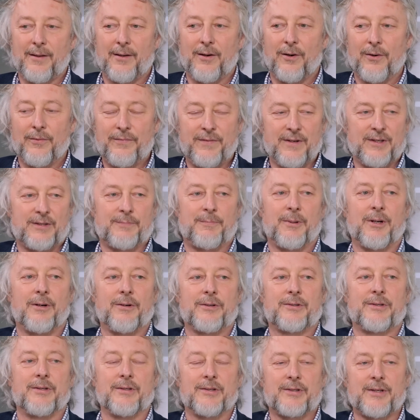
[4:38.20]
office
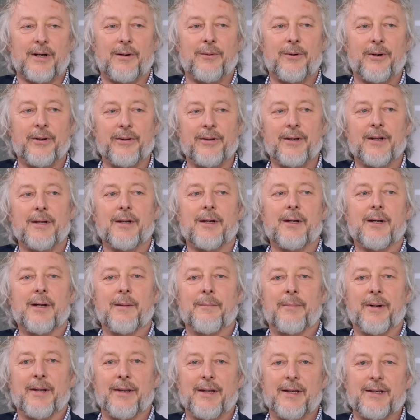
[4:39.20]
blocks and so on.
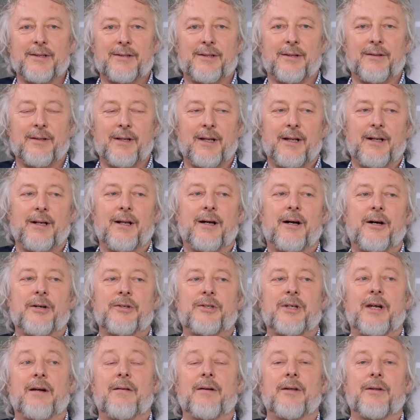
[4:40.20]
But there's a
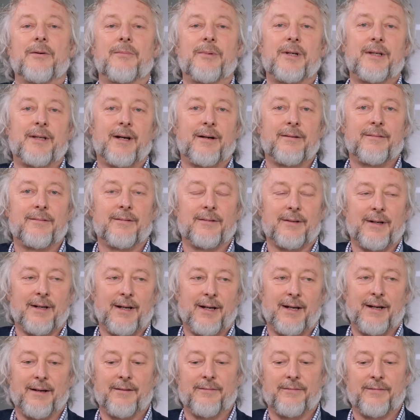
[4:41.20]
large area that we don't
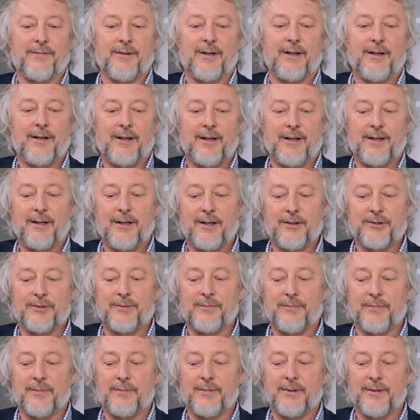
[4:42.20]
have, a
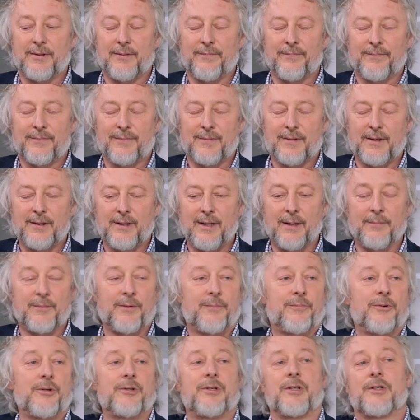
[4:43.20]
large
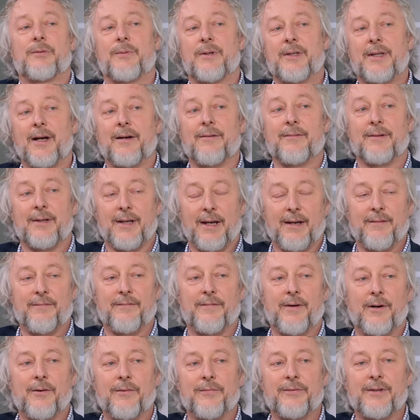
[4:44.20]
number of projects we don't get
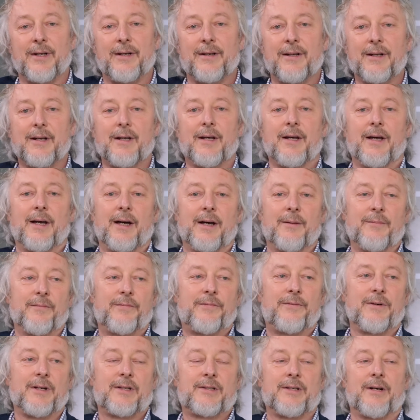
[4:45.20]
involved in.
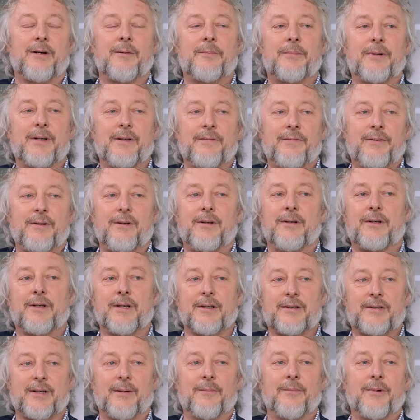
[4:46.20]
For example, if you
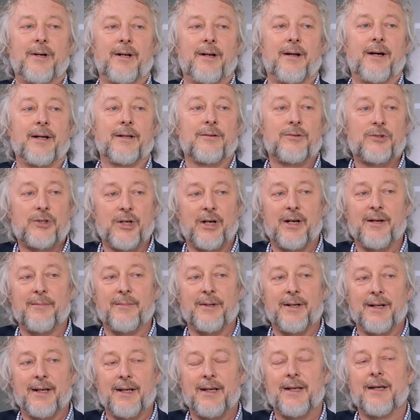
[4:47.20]
look at somewhere like
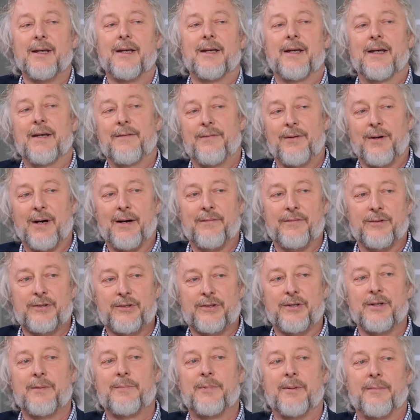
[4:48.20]
Germany, if you have a
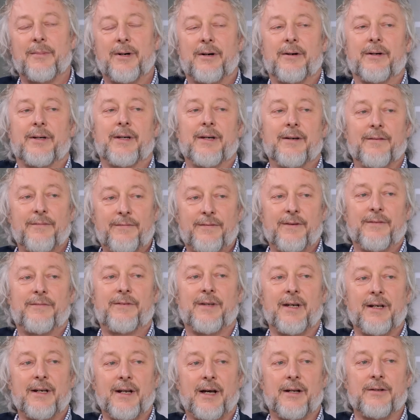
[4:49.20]
supermarket of
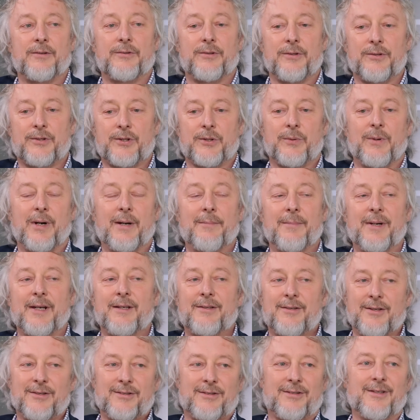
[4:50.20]
1,500 square
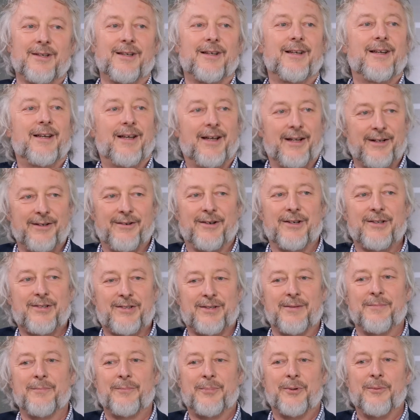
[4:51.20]
metres, a nice
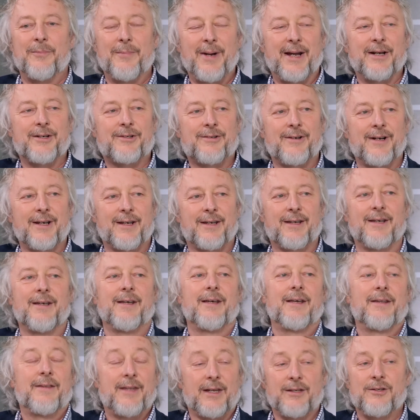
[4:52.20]
simple metric,
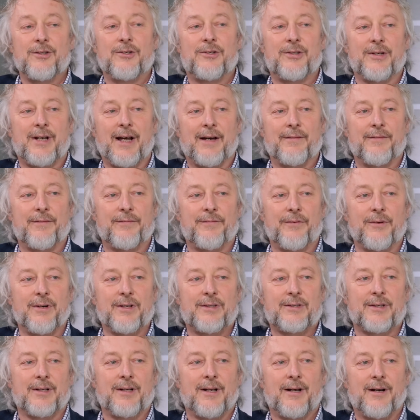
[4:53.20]
then you should have a
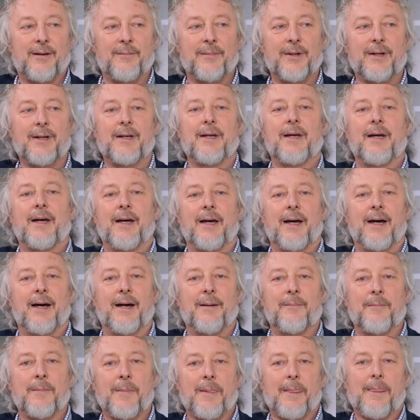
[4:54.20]
voice alarm.
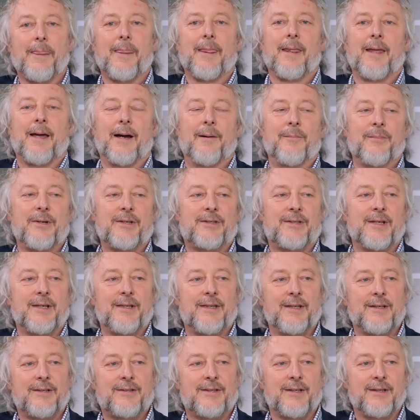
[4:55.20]
And we
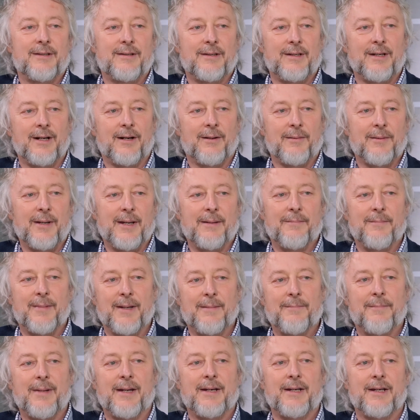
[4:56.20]
see this
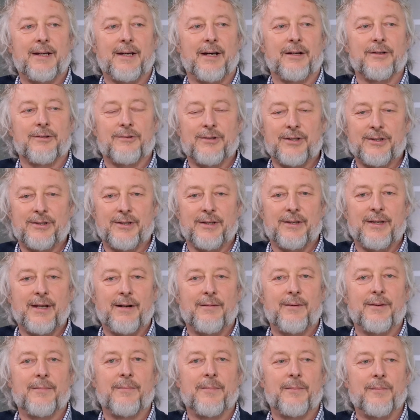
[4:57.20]
in many countries, that
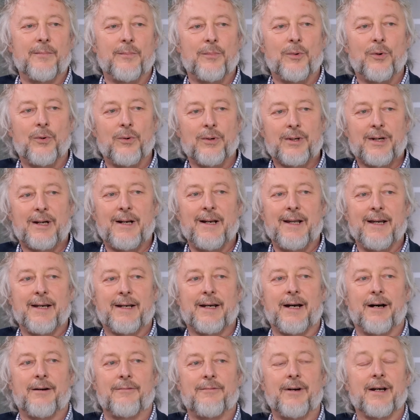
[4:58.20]
there are more
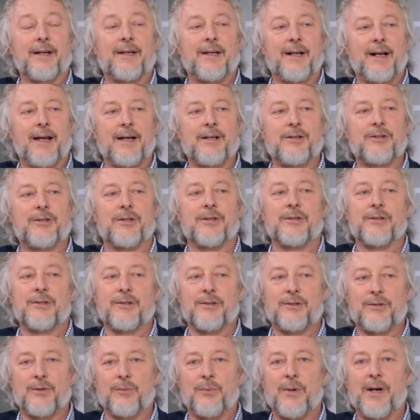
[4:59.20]
clear-cut
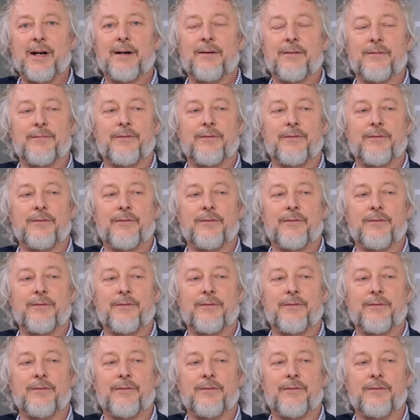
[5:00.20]
regulations as to where a